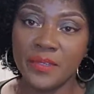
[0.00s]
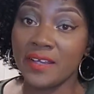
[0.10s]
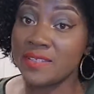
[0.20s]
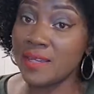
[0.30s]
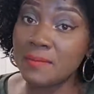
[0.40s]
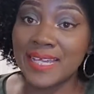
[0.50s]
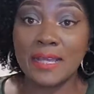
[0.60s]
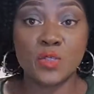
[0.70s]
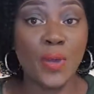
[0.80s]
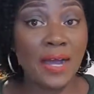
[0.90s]
because
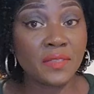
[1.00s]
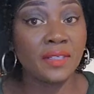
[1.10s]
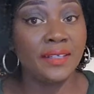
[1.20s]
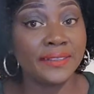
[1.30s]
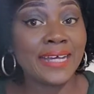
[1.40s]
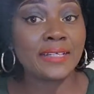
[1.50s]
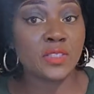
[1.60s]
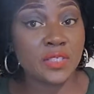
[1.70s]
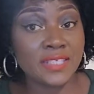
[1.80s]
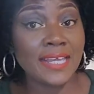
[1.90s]
sometimes you have to learn how
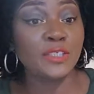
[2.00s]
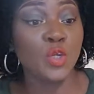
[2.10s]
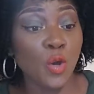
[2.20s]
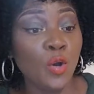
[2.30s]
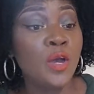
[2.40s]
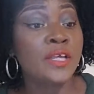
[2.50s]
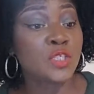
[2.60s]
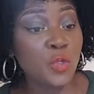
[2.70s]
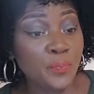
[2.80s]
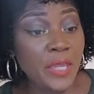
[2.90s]
to say no
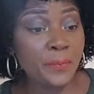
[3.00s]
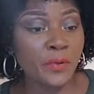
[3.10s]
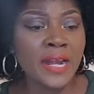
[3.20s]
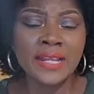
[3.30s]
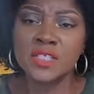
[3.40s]
to people,